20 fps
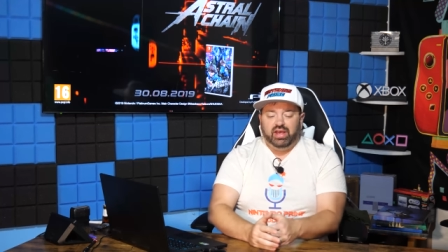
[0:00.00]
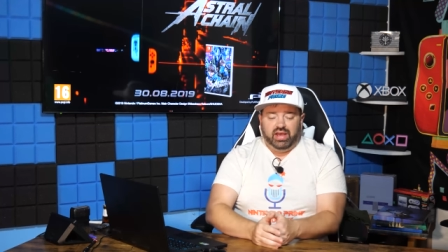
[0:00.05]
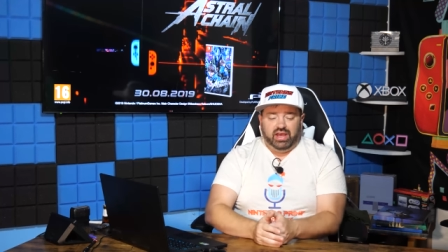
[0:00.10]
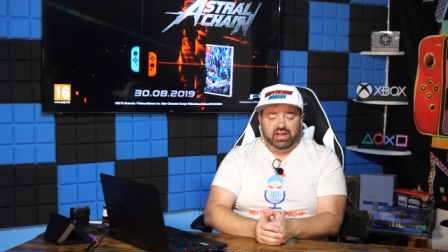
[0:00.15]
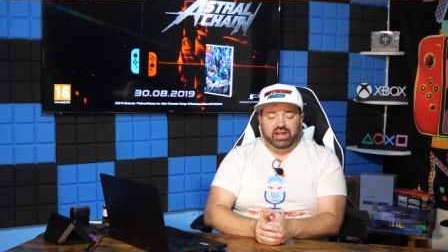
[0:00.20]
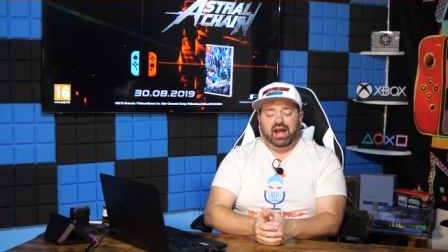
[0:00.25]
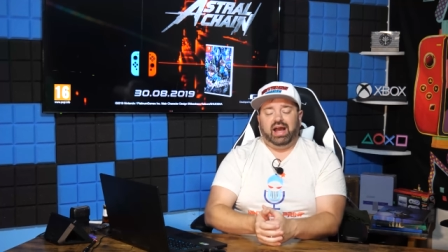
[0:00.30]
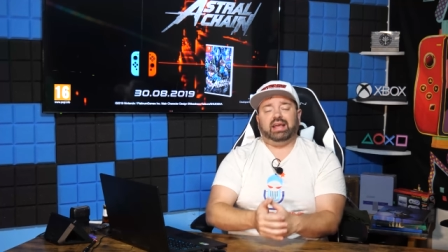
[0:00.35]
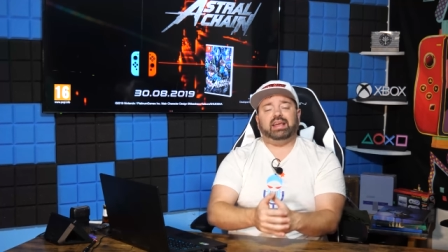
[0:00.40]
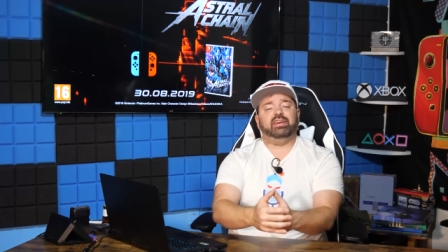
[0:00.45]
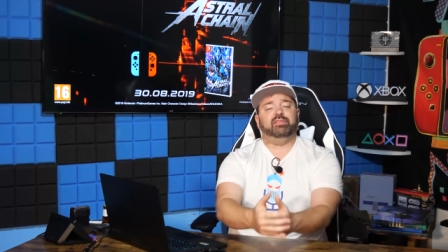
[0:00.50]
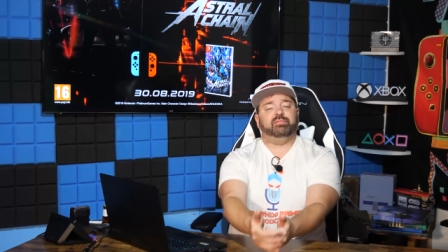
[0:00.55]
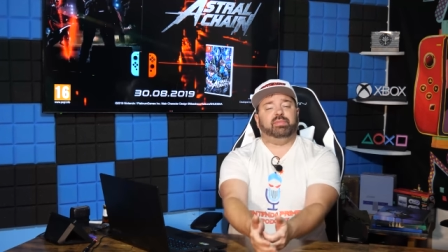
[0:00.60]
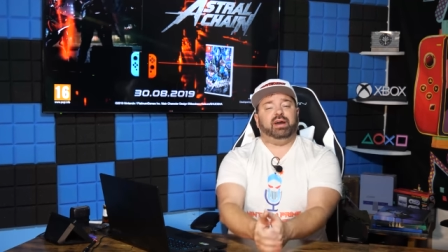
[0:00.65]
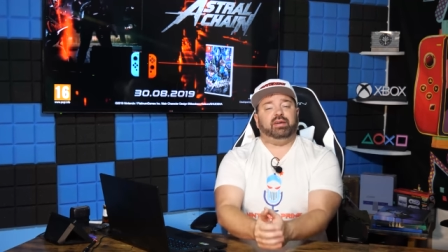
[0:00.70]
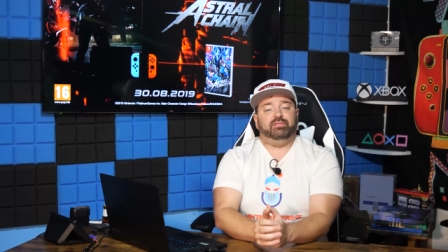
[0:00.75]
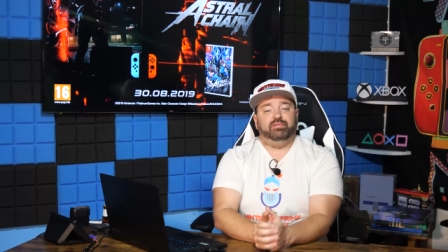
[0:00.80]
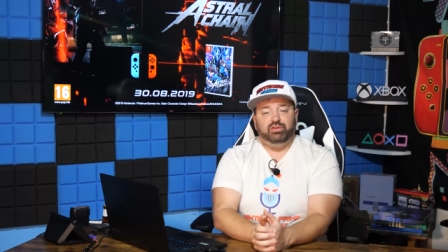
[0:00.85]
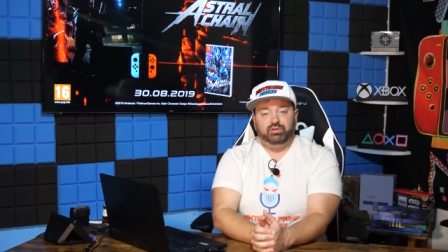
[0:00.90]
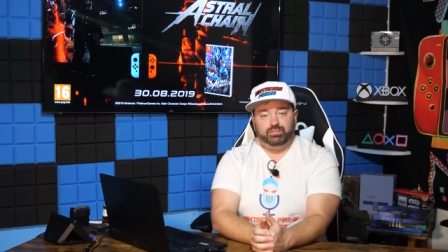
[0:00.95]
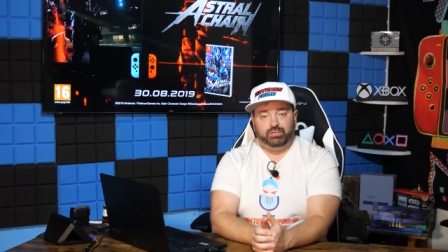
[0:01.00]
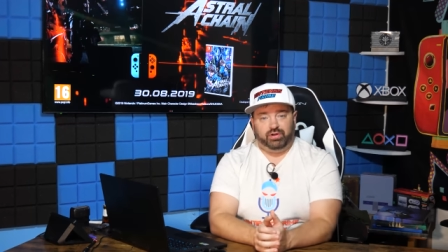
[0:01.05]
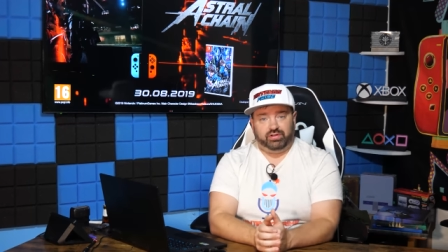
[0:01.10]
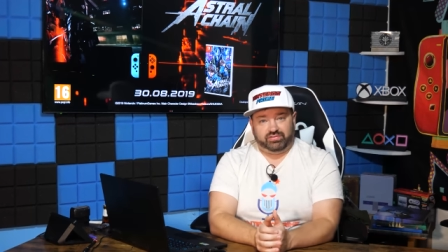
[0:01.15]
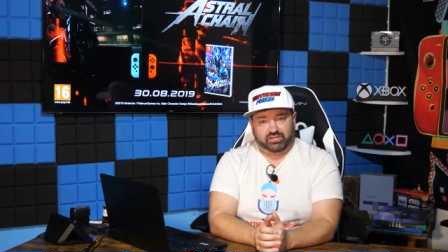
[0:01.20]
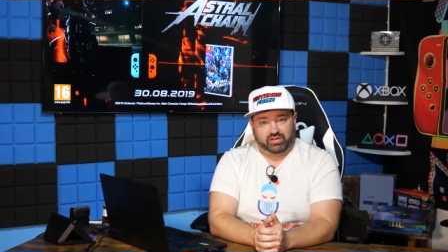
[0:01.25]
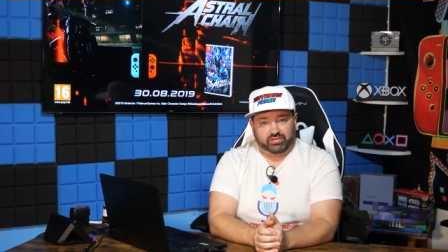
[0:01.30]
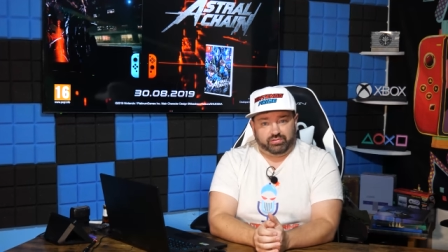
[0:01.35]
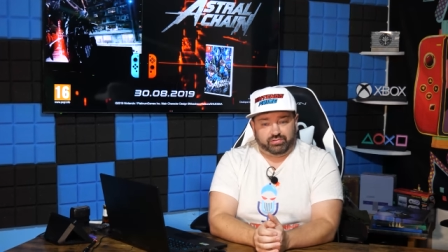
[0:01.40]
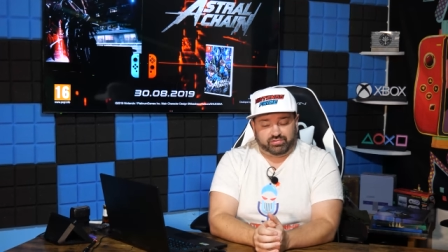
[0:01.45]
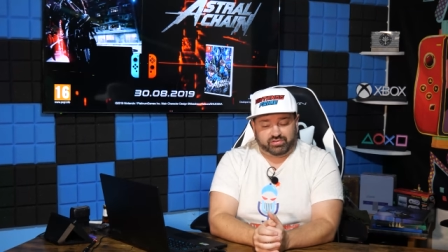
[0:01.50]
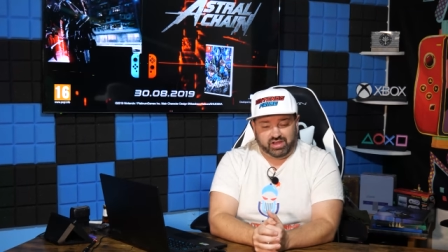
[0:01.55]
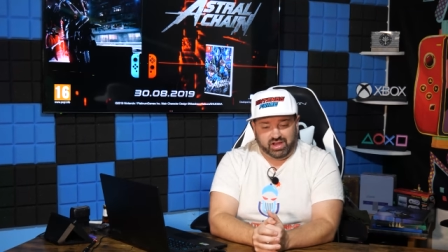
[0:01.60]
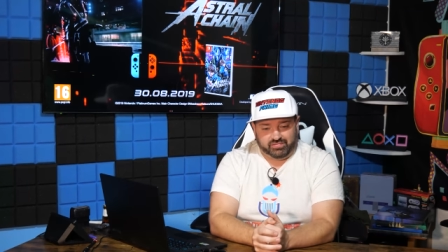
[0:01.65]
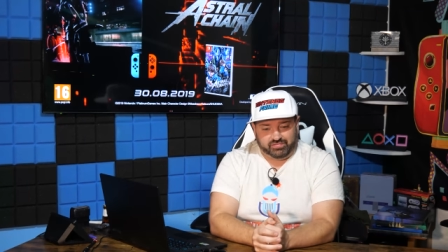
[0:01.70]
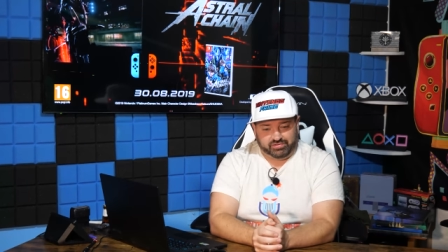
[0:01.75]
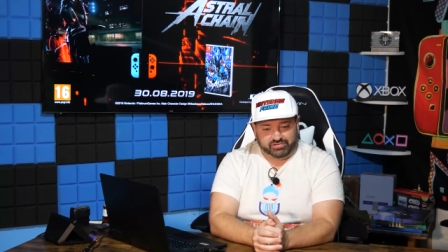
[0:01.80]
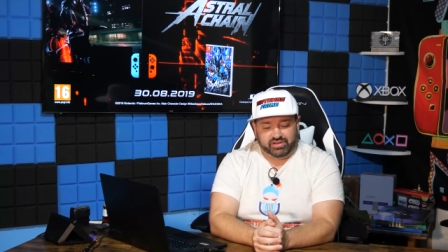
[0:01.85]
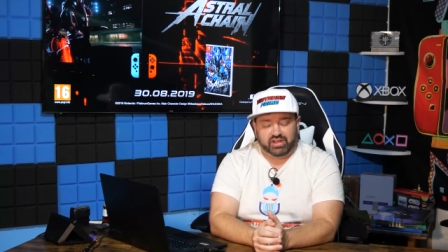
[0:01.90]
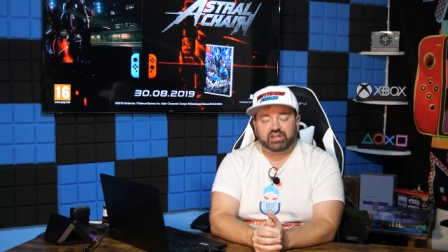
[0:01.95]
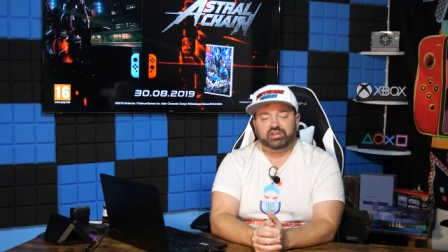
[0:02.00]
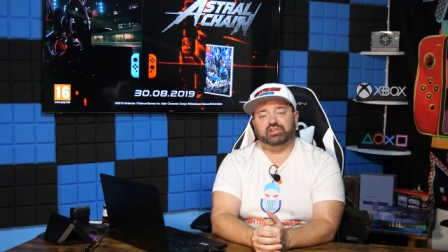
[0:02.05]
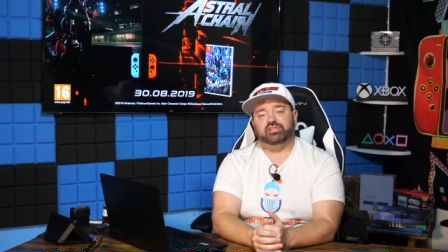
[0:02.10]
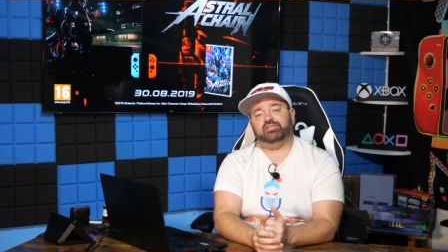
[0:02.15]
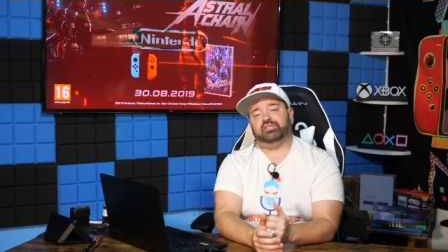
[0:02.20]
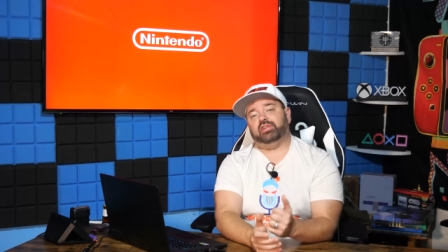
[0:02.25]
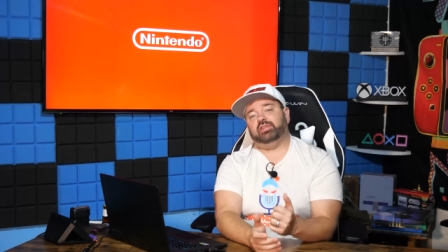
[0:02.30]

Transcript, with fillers: and I give my viewpoints on those conversations.